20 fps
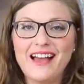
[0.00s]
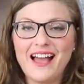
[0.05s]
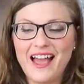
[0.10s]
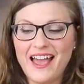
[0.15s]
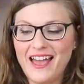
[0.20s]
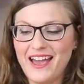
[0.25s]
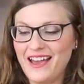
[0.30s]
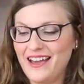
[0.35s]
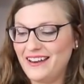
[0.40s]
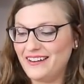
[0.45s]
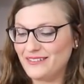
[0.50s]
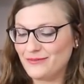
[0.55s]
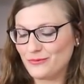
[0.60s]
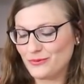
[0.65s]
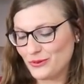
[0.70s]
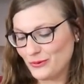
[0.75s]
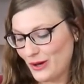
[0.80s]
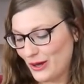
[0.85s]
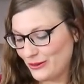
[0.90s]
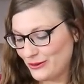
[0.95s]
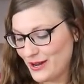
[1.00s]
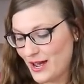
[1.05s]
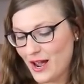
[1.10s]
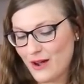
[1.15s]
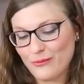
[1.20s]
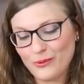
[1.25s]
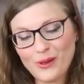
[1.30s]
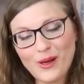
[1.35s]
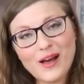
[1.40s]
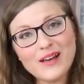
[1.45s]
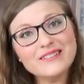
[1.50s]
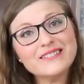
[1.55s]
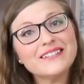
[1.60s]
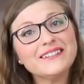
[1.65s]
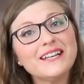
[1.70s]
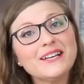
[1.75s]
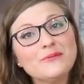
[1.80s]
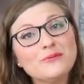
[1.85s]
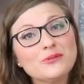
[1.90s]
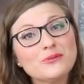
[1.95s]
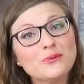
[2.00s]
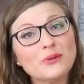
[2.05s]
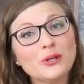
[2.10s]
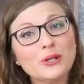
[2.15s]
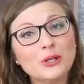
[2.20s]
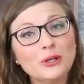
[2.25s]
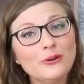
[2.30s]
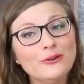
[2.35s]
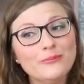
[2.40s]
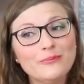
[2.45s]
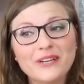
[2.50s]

And the other day I realized that that was really cute,